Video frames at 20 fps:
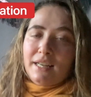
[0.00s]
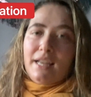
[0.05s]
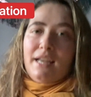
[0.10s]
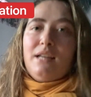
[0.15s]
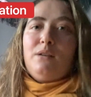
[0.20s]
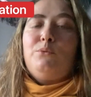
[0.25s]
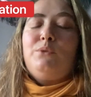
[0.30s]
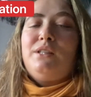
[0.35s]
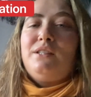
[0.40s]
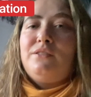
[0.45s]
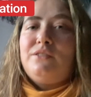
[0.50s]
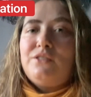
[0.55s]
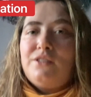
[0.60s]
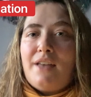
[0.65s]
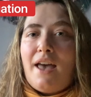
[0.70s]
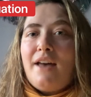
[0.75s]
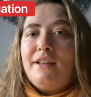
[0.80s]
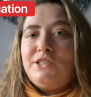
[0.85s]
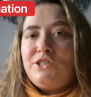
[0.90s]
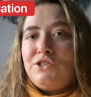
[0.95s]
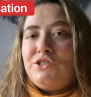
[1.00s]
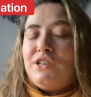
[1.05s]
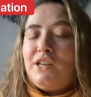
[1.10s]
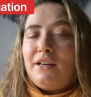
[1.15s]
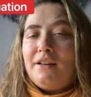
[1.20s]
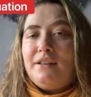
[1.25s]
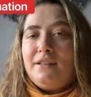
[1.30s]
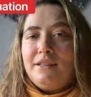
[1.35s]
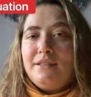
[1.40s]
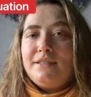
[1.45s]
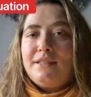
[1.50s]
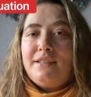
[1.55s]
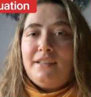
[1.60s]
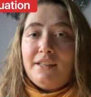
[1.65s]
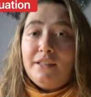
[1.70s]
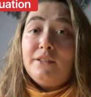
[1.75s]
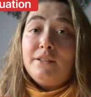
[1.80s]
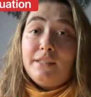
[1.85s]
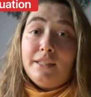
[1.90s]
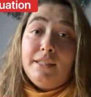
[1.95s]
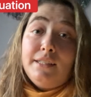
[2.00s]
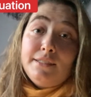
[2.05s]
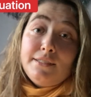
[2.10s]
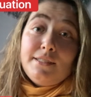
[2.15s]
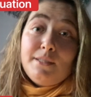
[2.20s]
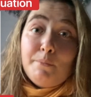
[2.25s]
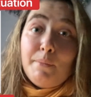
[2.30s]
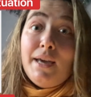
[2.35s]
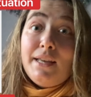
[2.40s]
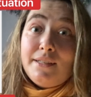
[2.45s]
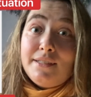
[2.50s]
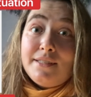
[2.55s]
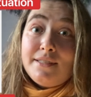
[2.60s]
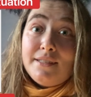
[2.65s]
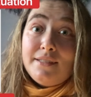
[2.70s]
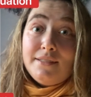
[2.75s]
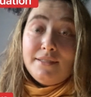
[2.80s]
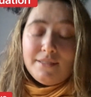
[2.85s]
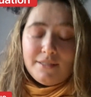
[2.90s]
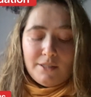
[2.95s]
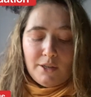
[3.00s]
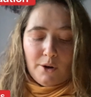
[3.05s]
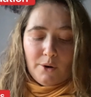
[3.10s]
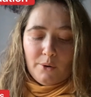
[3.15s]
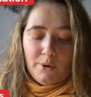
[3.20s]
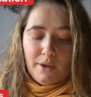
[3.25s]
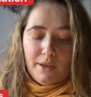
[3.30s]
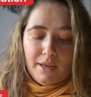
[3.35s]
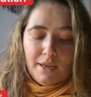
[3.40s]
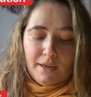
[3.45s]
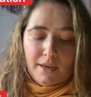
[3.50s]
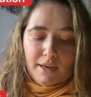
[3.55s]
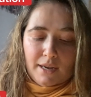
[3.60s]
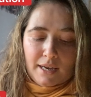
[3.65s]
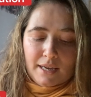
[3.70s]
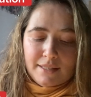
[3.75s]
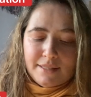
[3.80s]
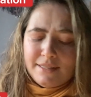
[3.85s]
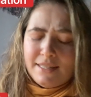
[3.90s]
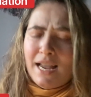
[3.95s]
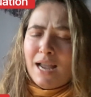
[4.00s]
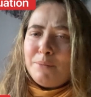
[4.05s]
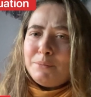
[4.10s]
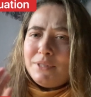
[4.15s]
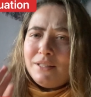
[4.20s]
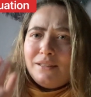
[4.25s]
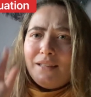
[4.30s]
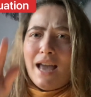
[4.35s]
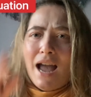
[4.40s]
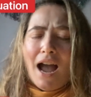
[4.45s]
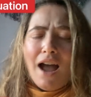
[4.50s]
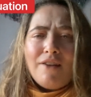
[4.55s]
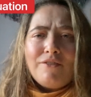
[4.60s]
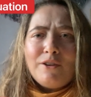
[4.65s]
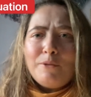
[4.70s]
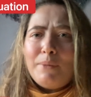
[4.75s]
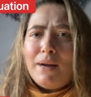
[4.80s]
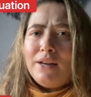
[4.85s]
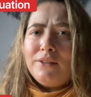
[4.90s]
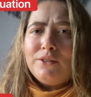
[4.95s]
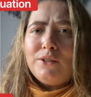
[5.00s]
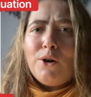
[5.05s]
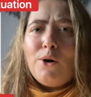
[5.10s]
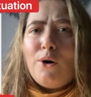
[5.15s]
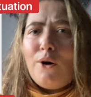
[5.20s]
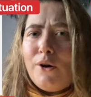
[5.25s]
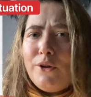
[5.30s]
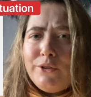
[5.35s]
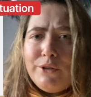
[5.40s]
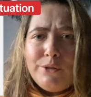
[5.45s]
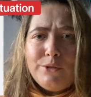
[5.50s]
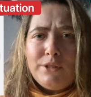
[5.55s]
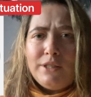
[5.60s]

And with Sagittarius, here it is the medicine. So it's time to laugh about all those